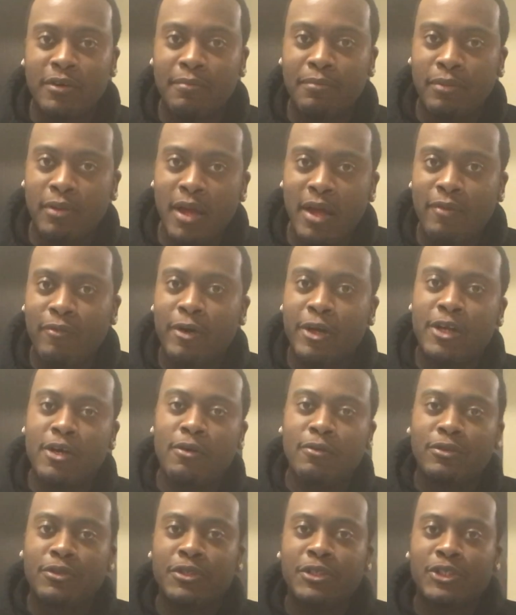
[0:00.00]
the blood would
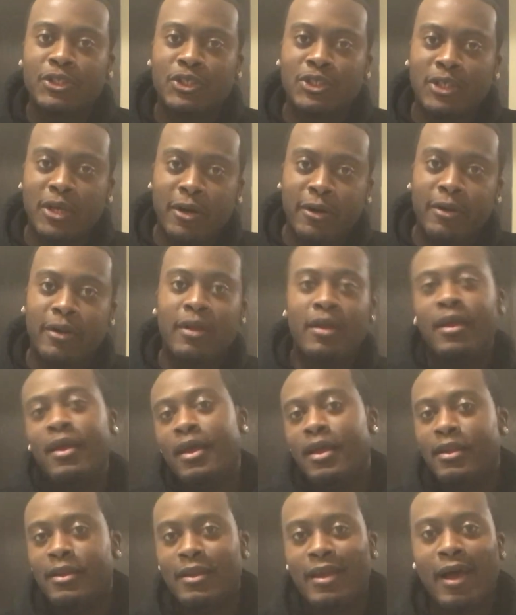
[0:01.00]
go through your shirt.
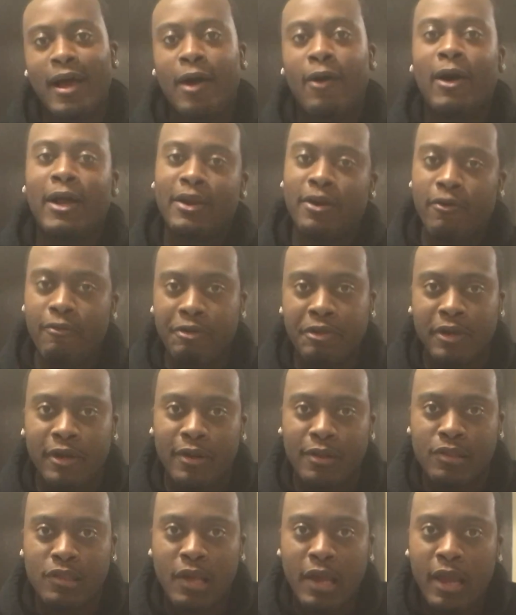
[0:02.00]
Now, I know what you're
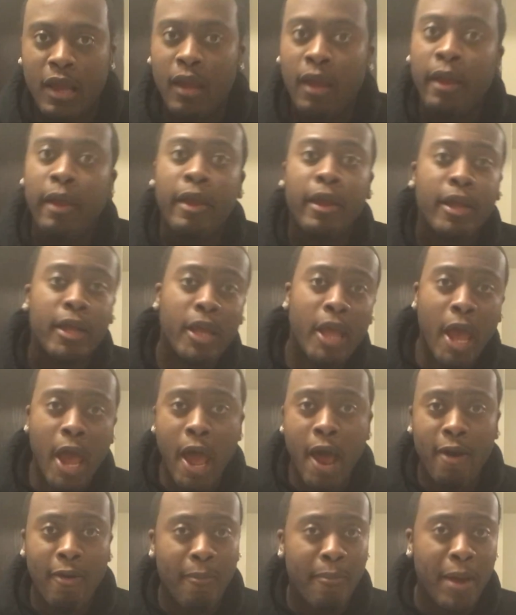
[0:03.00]
going to say. He
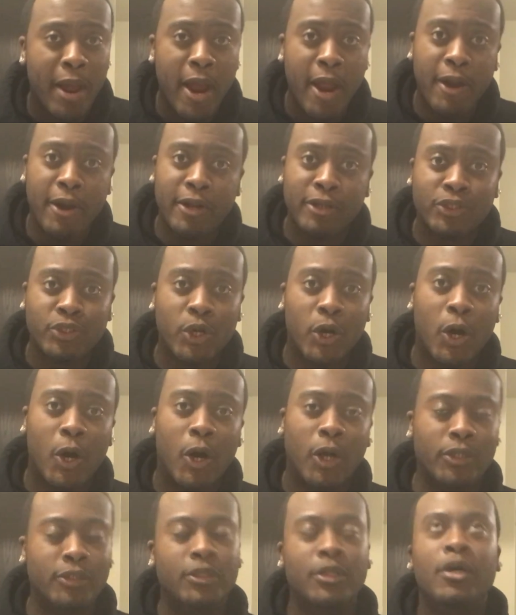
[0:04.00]
had a bandage
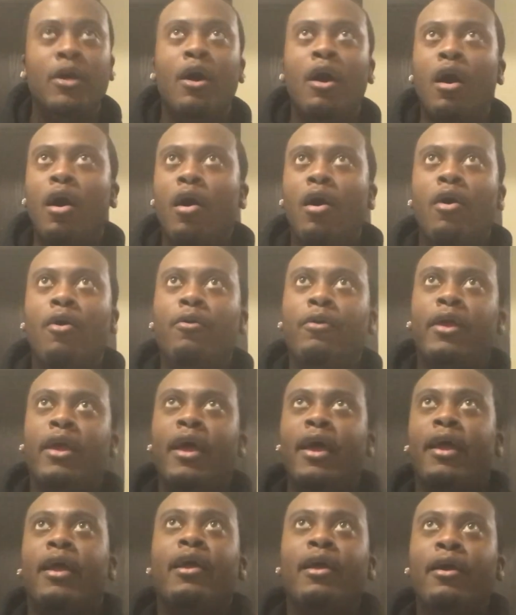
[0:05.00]
on.
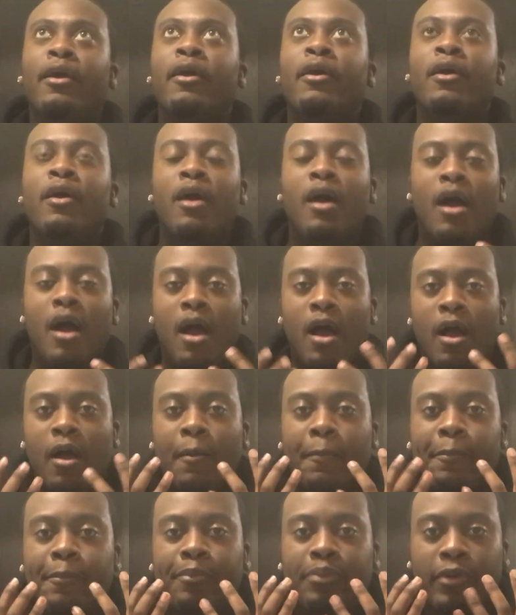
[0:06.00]
Okay,
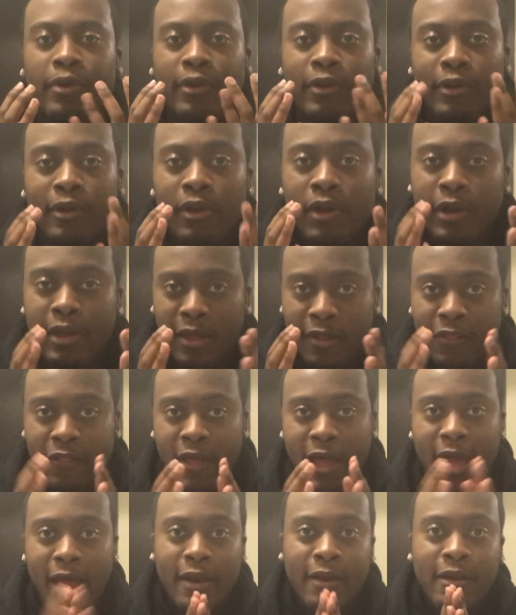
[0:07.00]
but look at
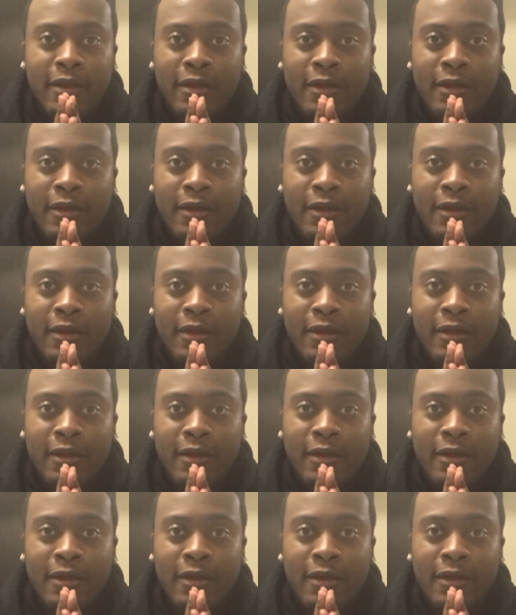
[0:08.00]
that.